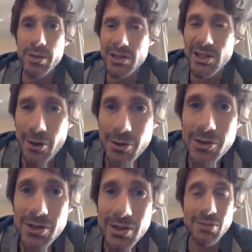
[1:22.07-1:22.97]
business
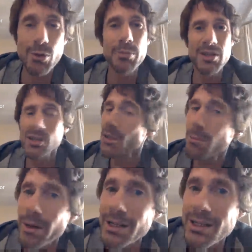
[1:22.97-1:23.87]
owners and small business
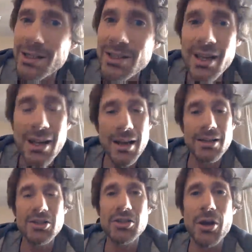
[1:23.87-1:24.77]
operators.
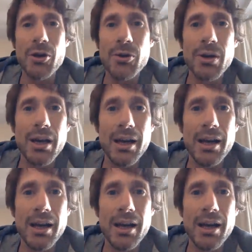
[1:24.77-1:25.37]
So